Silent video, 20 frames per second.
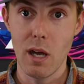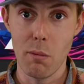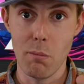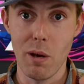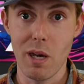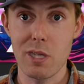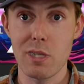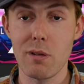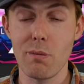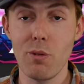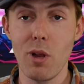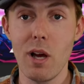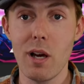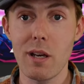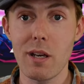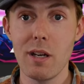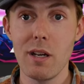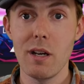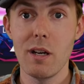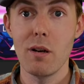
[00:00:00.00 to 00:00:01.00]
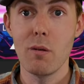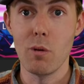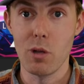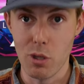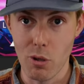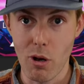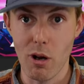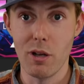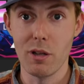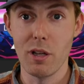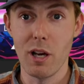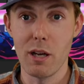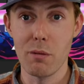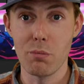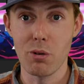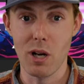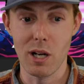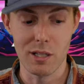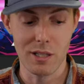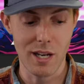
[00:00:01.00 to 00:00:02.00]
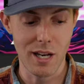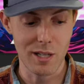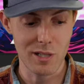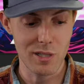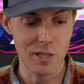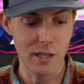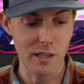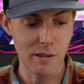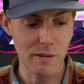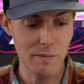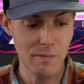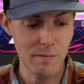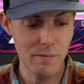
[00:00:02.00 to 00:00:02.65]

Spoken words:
and best of luck with your online broadcasting.